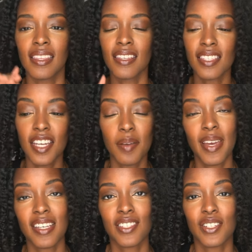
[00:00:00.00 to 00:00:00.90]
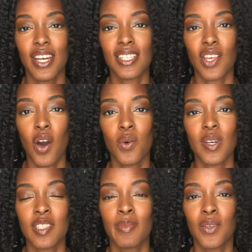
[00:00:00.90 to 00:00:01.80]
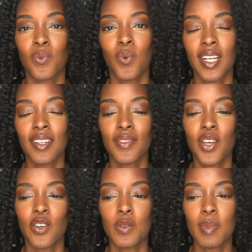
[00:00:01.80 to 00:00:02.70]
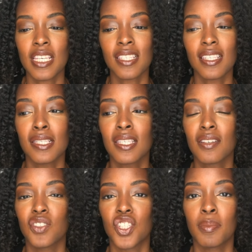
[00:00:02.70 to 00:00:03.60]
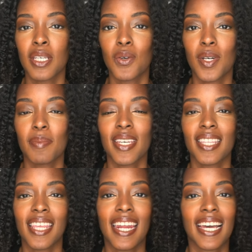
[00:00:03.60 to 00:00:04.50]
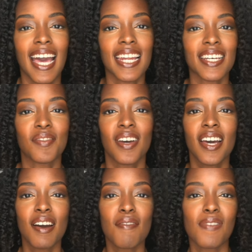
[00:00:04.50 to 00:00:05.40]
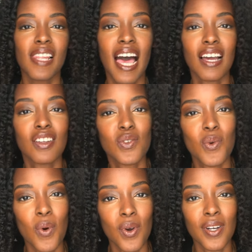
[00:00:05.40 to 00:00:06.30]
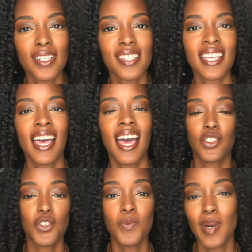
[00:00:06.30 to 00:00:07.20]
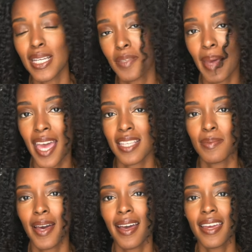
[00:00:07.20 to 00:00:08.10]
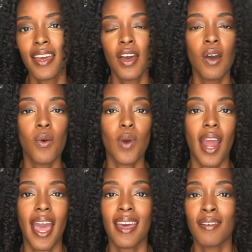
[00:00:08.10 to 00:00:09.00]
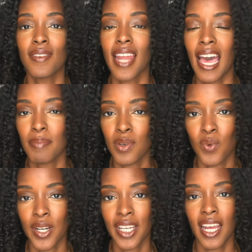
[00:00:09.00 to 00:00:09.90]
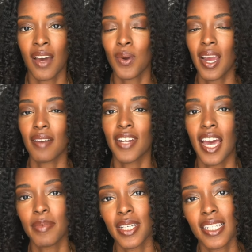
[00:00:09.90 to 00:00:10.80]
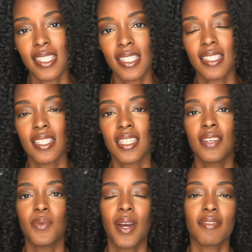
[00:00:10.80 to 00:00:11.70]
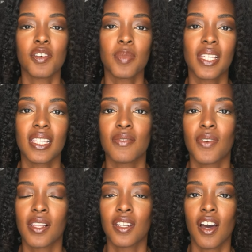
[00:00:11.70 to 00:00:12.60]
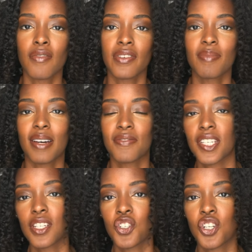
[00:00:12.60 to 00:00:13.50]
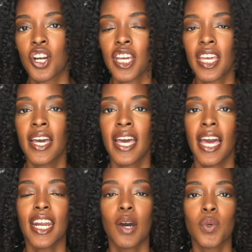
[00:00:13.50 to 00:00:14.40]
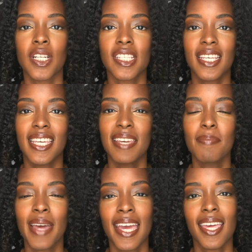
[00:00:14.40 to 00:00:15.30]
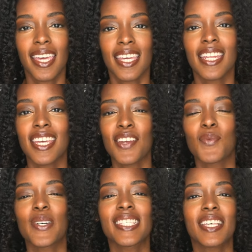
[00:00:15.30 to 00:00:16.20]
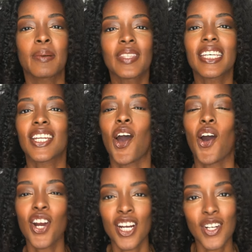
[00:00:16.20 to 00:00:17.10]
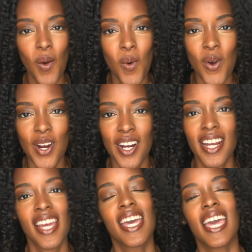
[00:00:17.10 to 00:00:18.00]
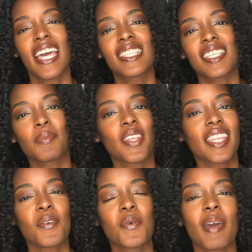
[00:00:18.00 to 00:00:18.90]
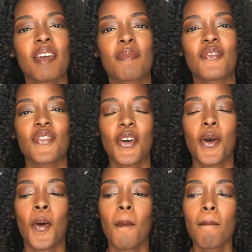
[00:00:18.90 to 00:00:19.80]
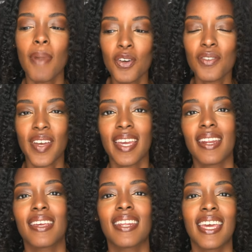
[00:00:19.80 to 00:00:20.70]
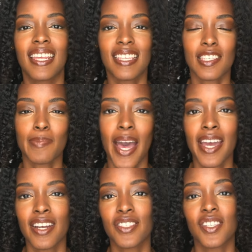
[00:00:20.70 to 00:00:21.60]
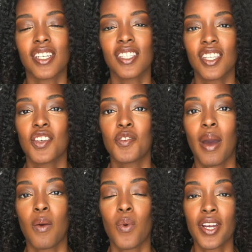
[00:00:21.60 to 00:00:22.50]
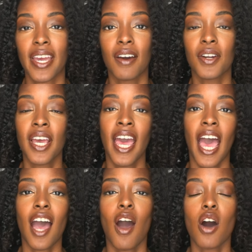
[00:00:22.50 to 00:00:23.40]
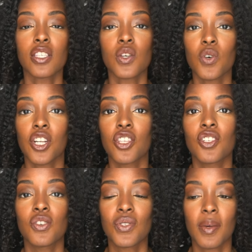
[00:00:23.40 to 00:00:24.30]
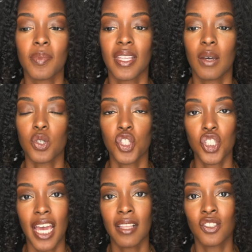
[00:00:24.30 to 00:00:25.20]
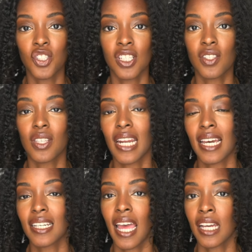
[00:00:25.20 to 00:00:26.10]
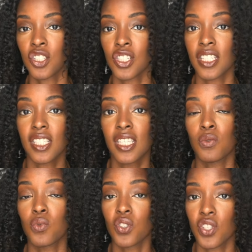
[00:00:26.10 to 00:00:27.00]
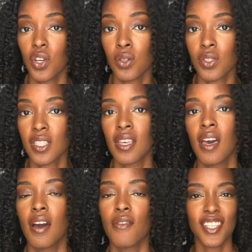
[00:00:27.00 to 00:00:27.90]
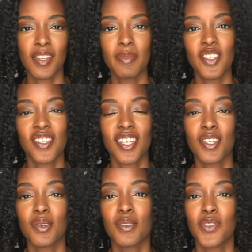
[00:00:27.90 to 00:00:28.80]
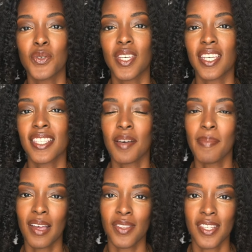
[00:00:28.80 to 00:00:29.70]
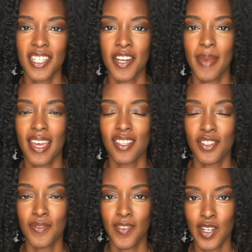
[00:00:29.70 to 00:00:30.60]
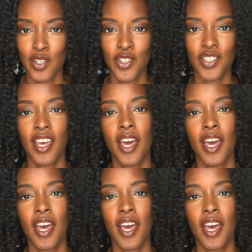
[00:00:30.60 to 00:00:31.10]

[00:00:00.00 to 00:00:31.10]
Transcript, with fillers: The StairMaster has always been one of those pieces of gym equipment that I kind of flock towards. Two months passed by where I have not been working out, where I have not been consistent, where I've completely fallen off of my fitness journey, and I wanted to get back in it with something hardcore and something that would make me feel motivated and inspired to continue my workout. I also wanted to do something that was challenging so that I could actually see results. So let me just tell you a few things about the StairMaster first